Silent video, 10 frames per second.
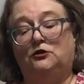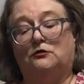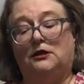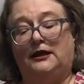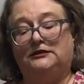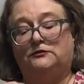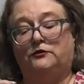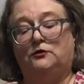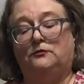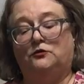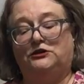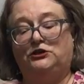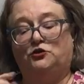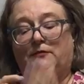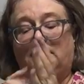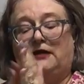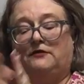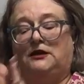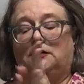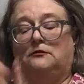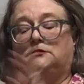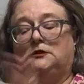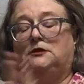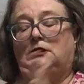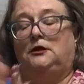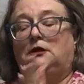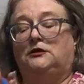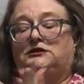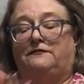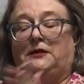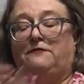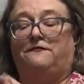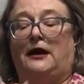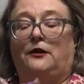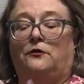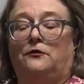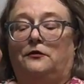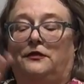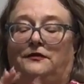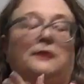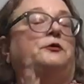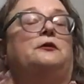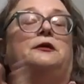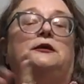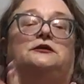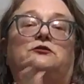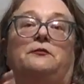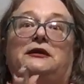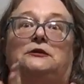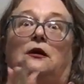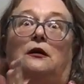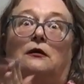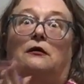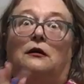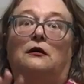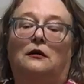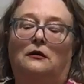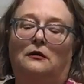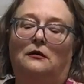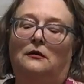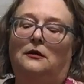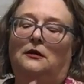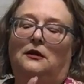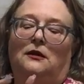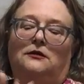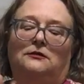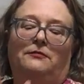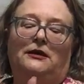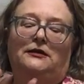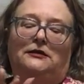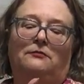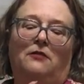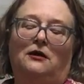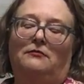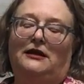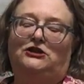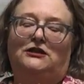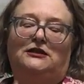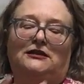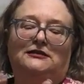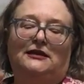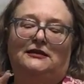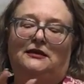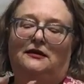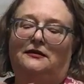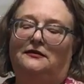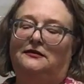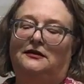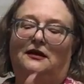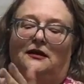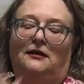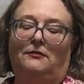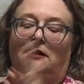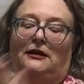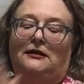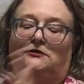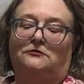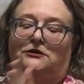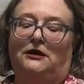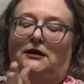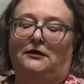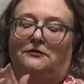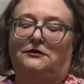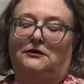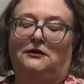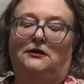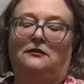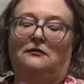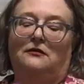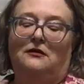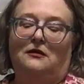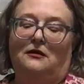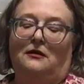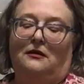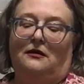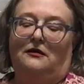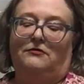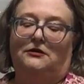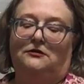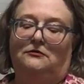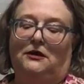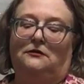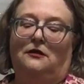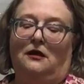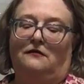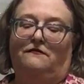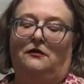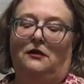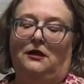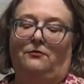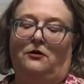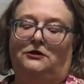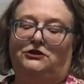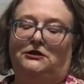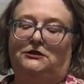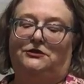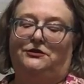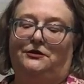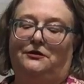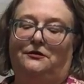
in your classroom. Your teacher may have a kiln. It's a big fire that they put them in, so it makes it hard, hard, hard. But Model Magic does it. Okay, my hands are tired today. I've been doing a lot of clay projects